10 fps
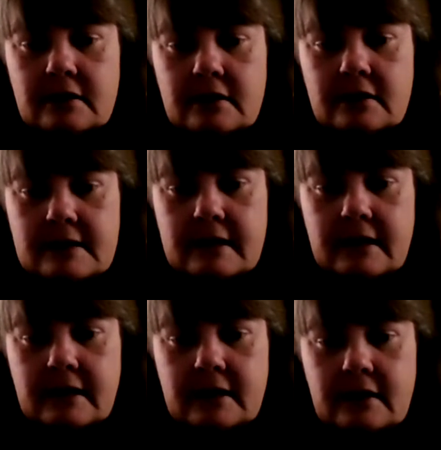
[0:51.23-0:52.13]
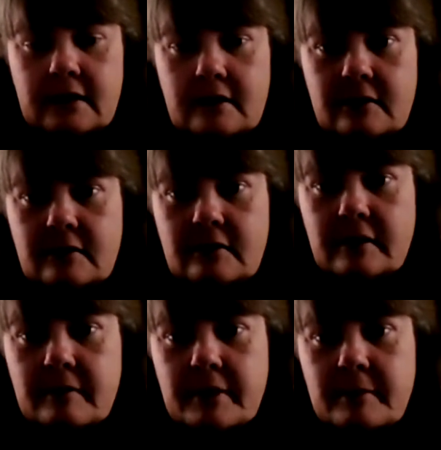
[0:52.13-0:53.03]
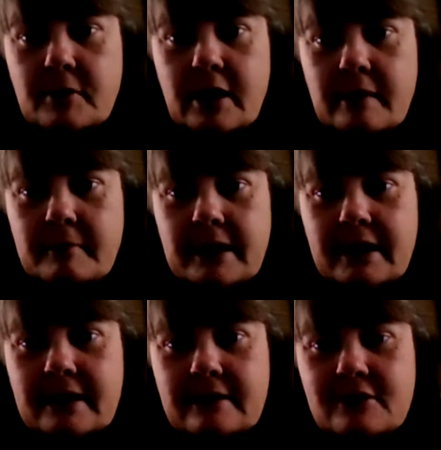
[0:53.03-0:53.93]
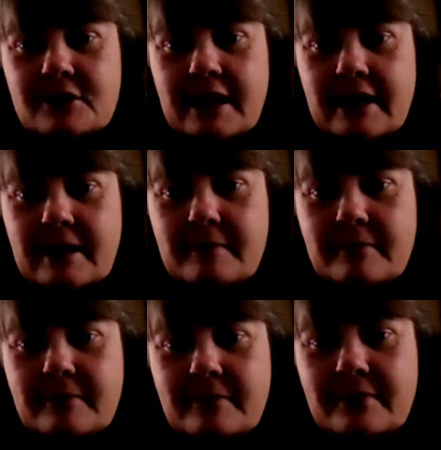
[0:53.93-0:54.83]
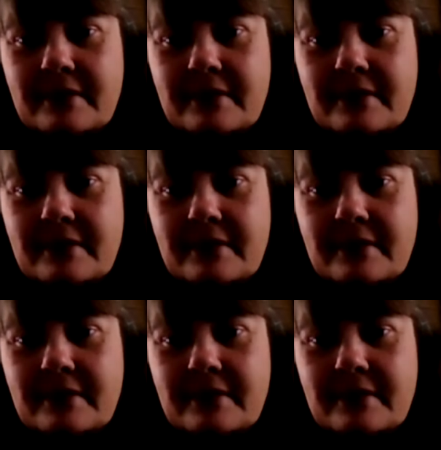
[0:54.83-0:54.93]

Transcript: Let's see, people coming in. There's Kim.